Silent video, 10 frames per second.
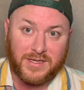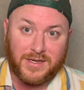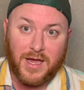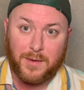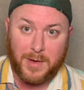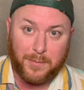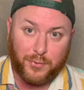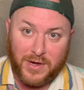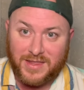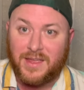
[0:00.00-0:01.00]
to come up
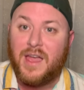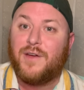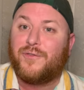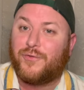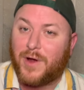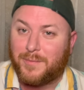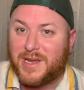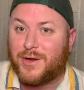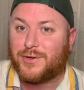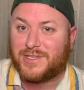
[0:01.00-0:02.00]
with from
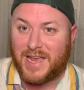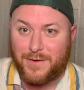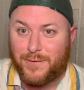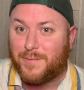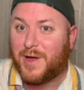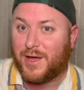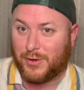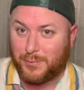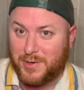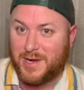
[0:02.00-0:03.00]
hearsay from
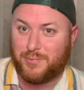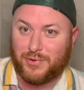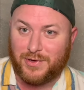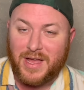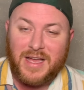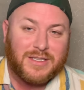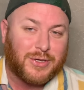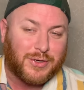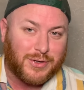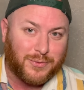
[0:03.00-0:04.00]
other people.
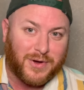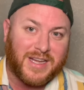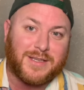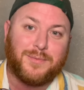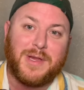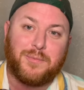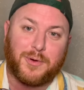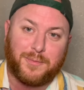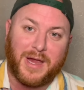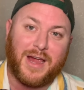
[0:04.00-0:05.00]
So you want to be
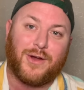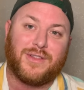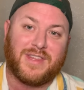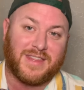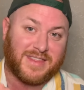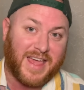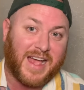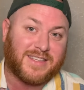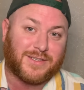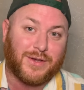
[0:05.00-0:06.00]
prepared that
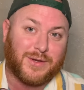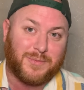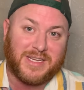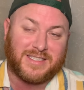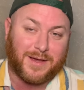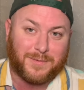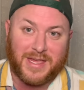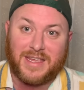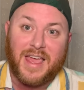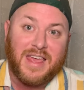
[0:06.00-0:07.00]
that's going to be
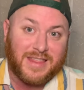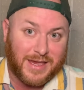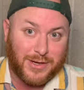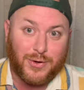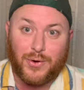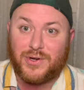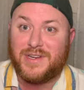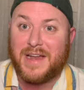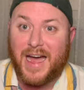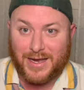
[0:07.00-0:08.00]
something that you're
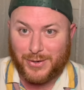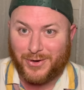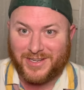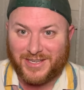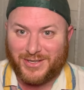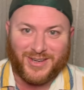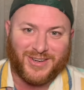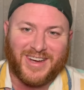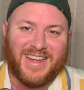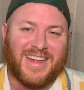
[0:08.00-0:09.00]
not going to
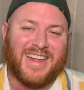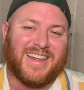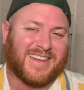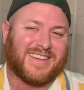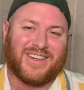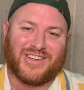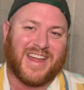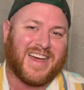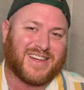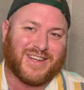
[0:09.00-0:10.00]
do. You're
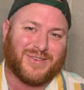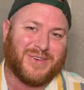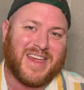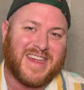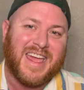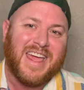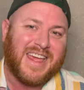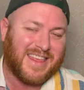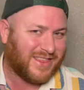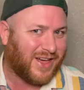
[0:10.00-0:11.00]
not going to wait
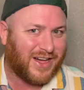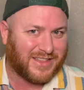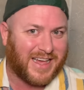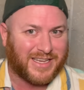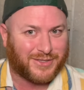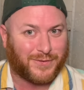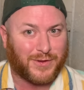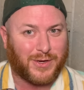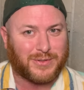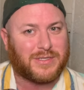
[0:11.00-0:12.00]
in long lines for
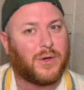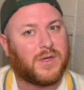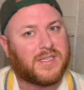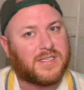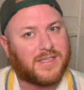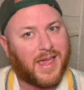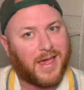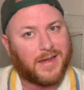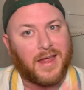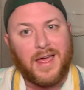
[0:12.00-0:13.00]
those. So
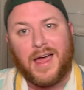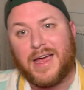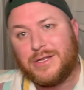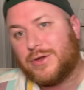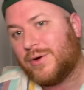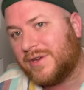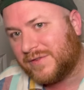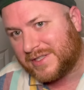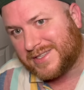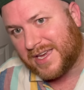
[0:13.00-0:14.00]
instead, I don't
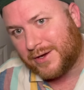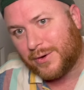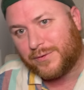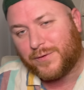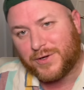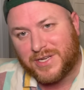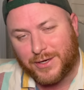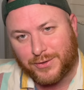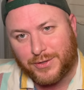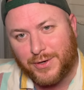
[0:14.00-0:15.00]
even say go for
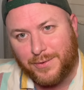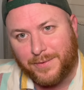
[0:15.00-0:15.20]
tier 2.